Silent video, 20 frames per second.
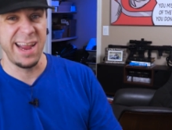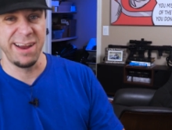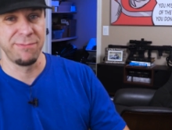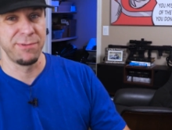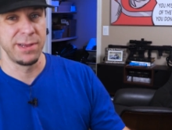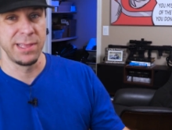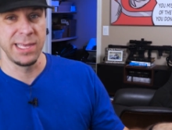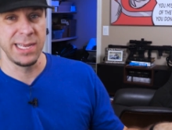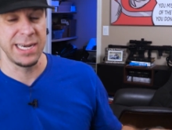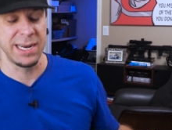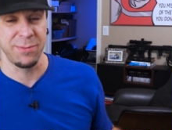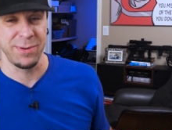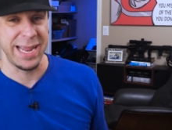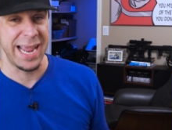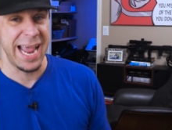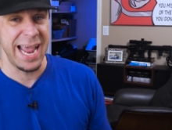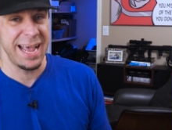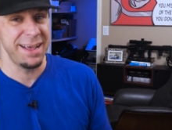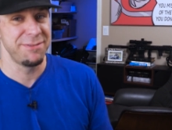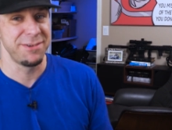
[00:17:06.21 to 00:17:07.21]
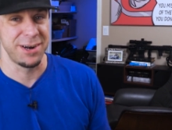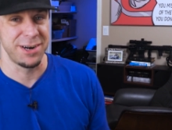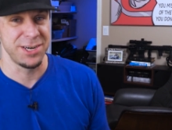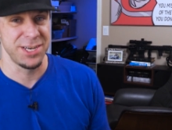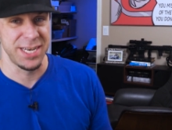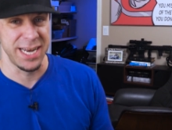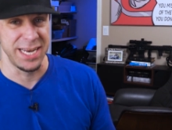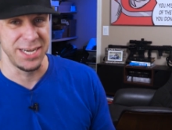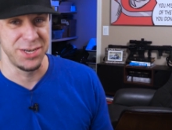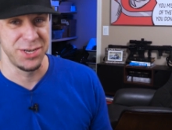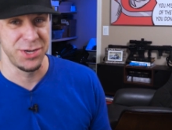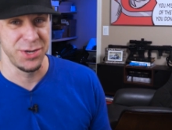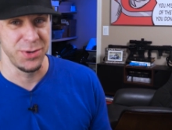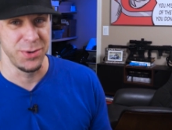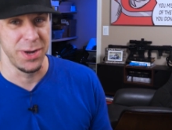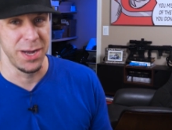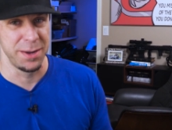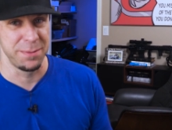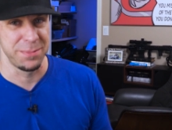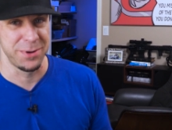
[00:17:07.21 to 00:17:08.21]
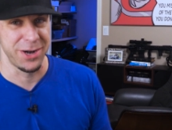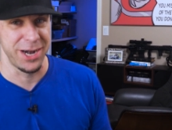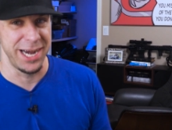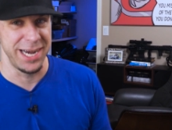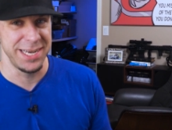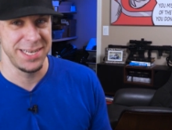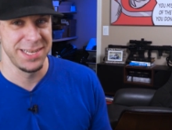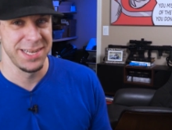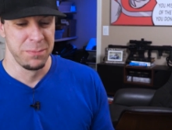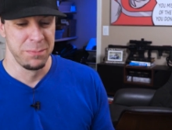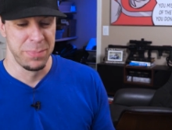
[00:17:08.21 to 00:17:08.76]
everything that we have in our stage two upgrades,